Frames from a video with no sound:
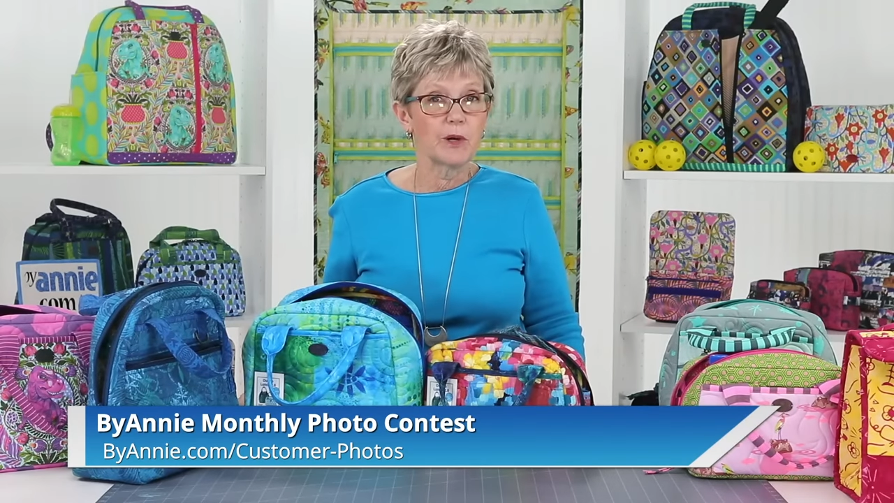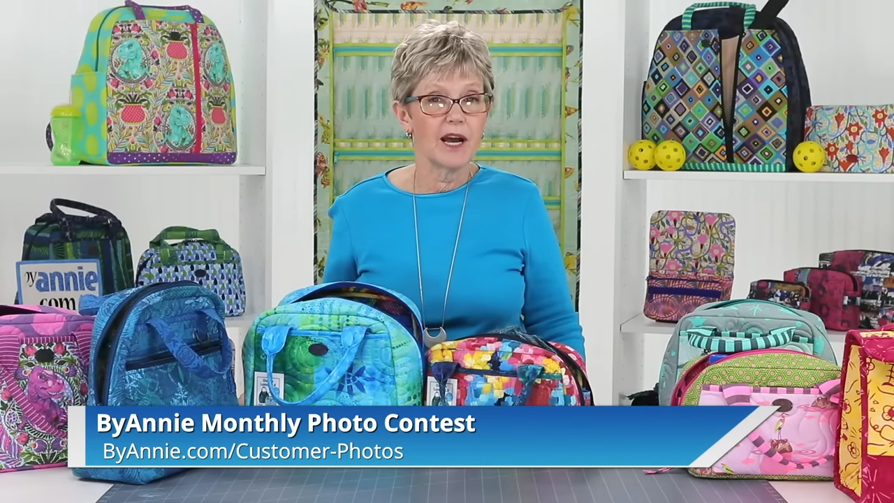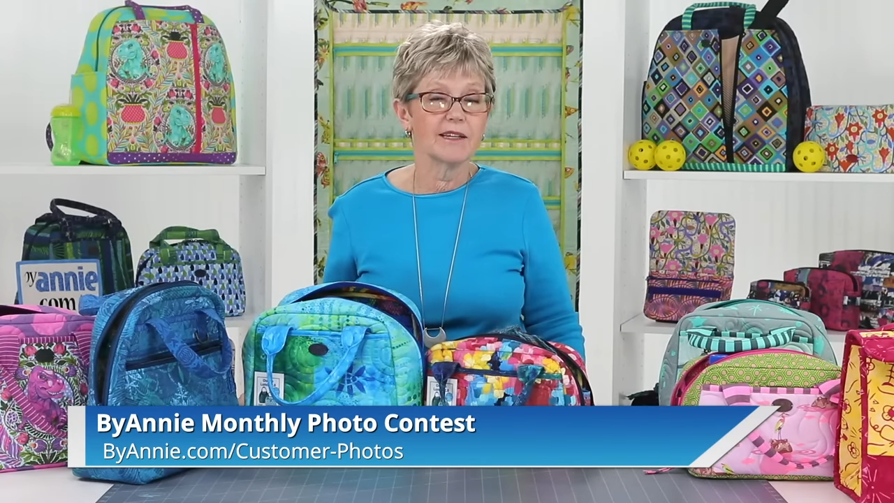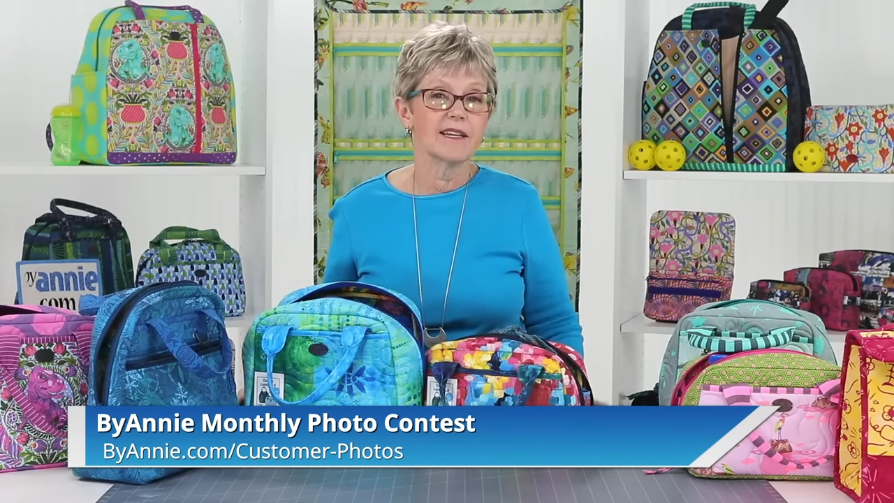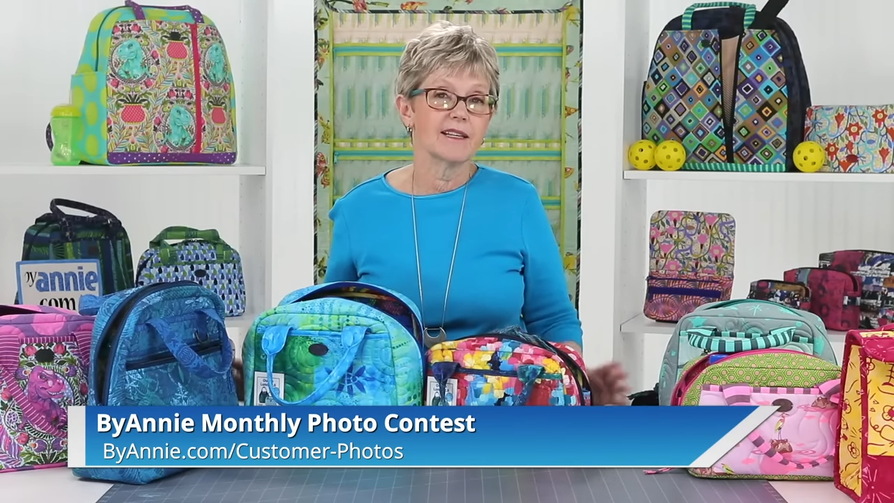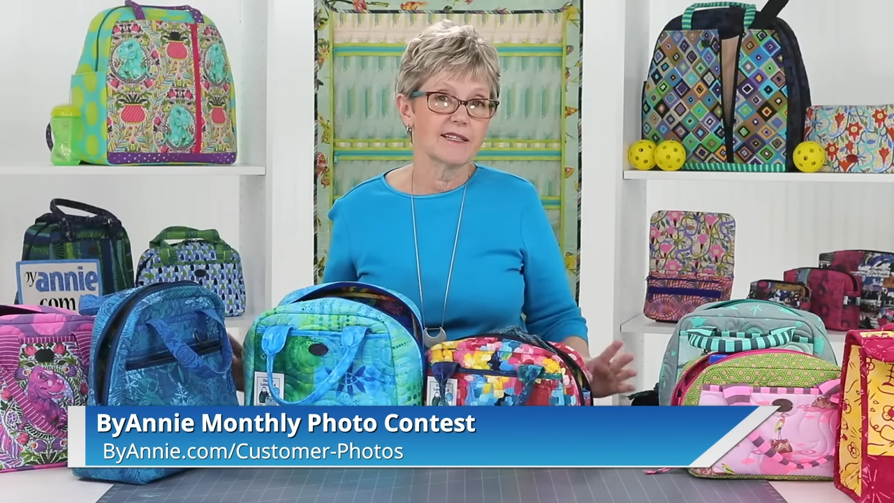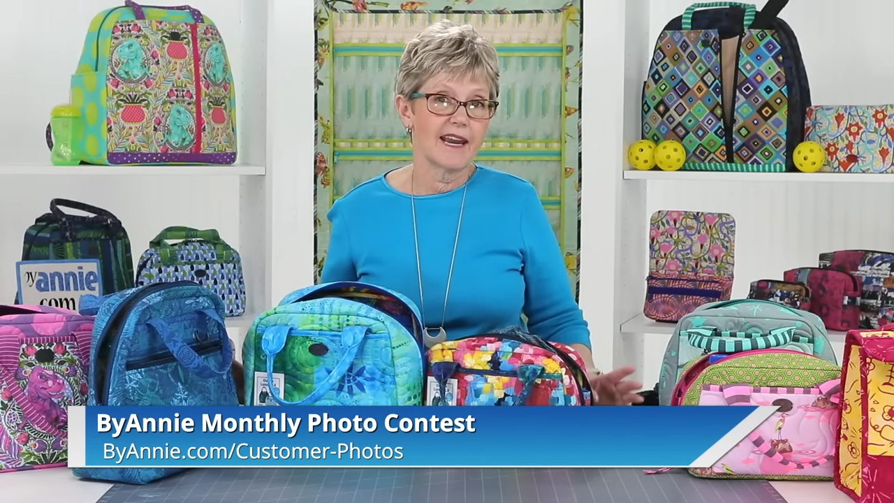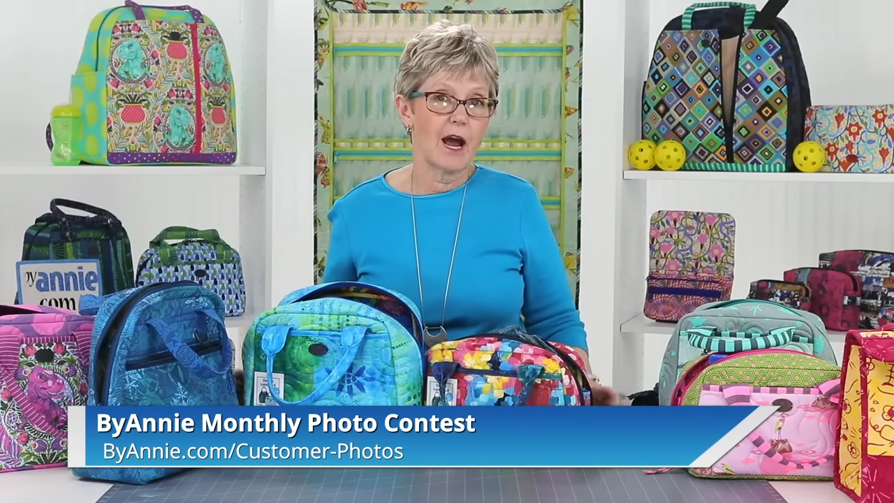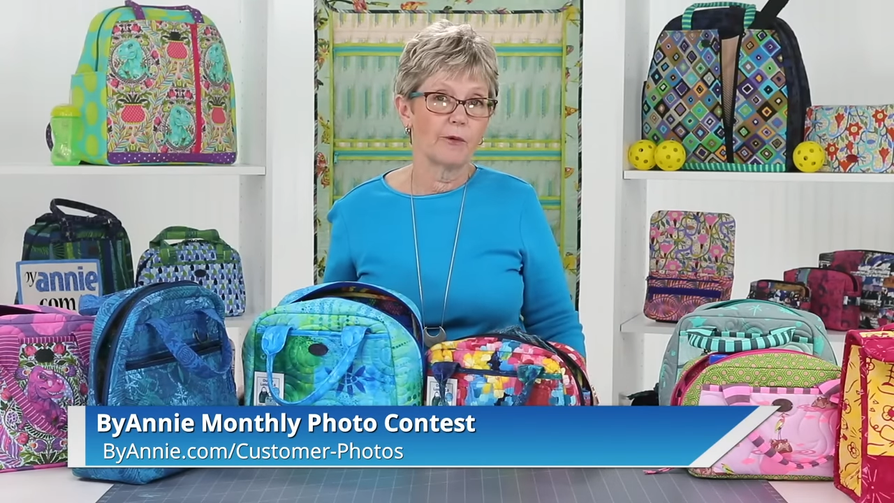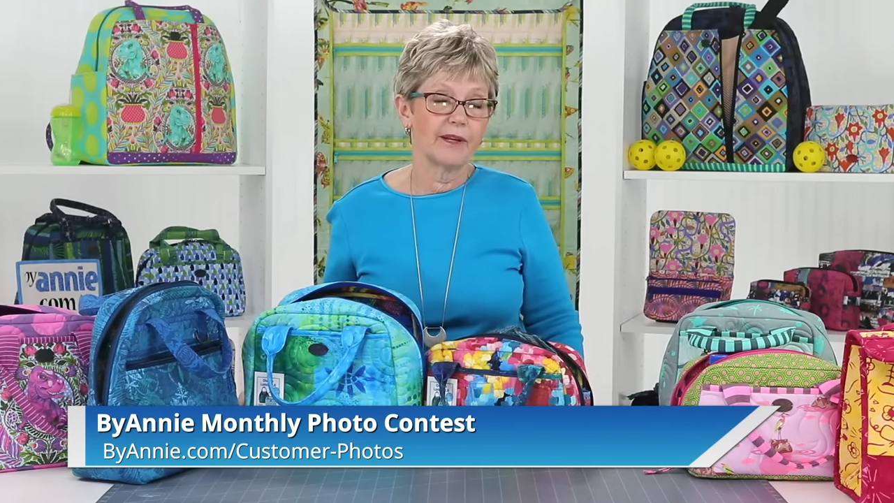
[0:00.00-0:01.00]
contest
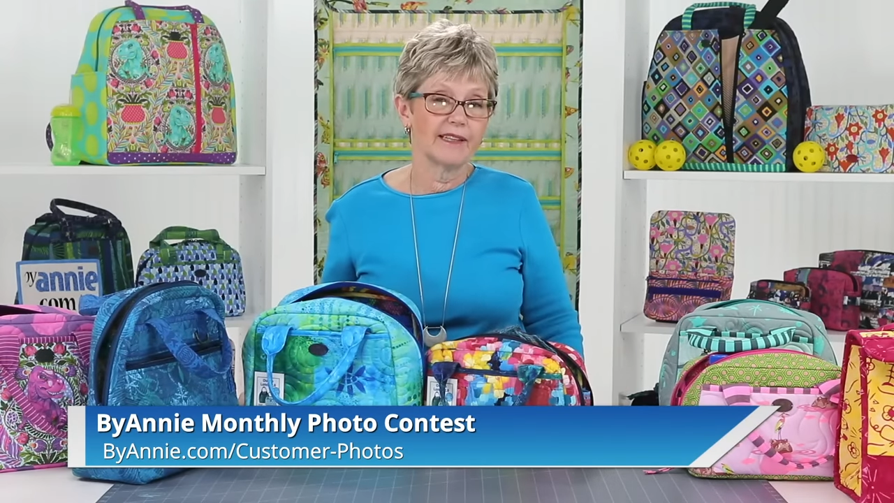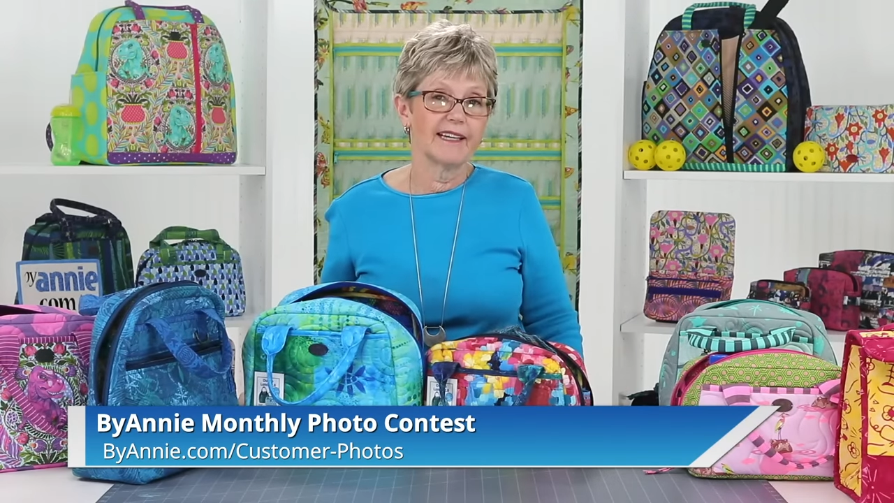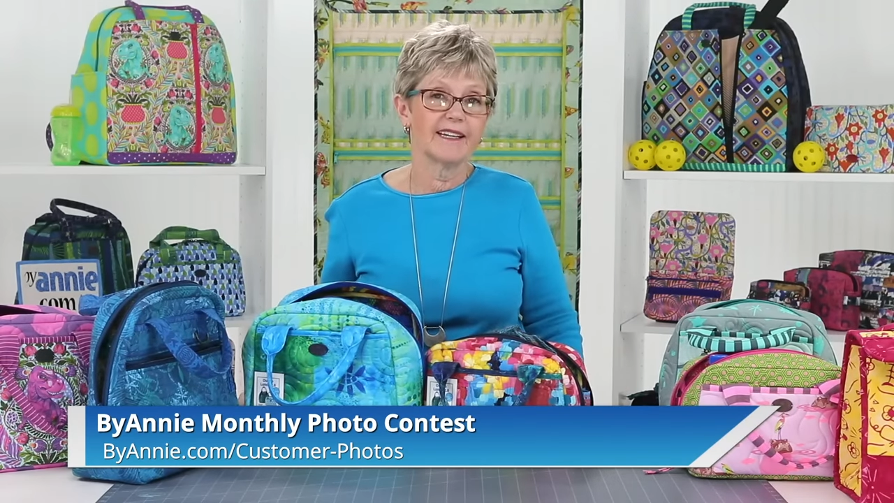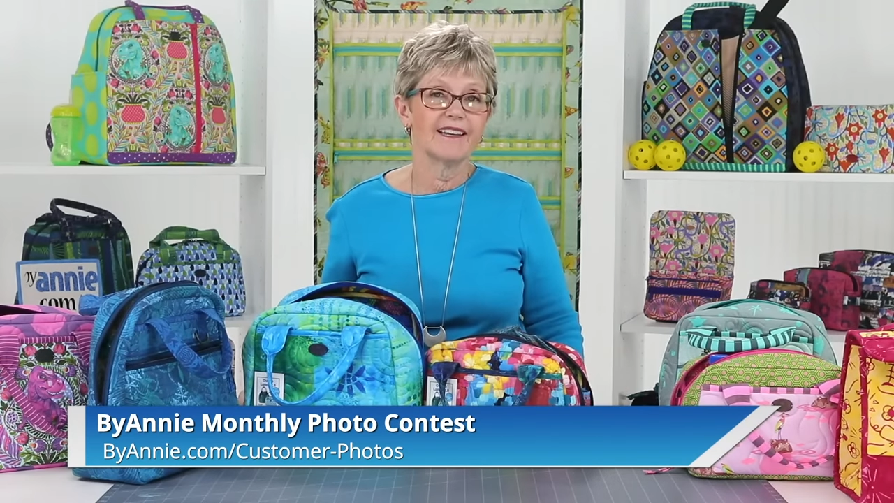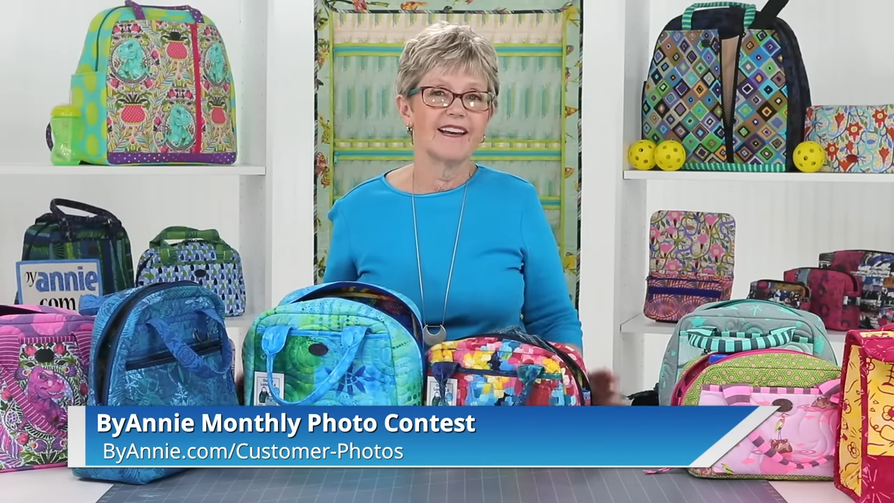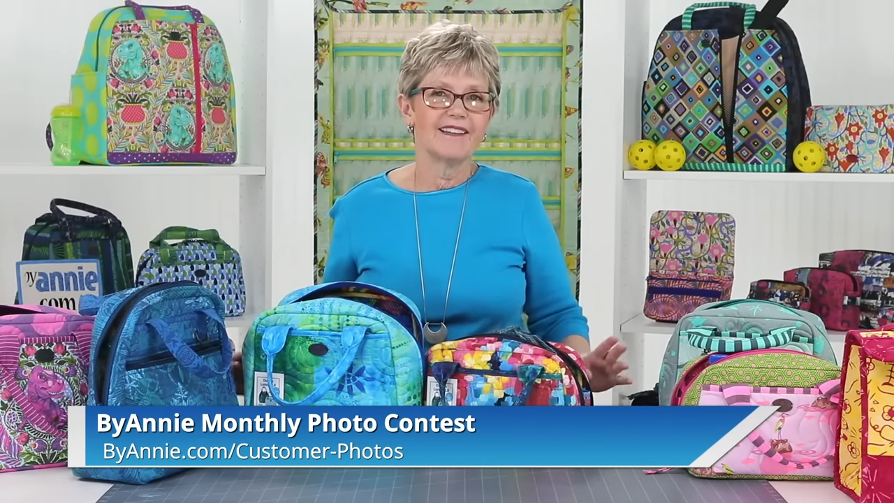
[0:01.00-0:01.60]
gallery link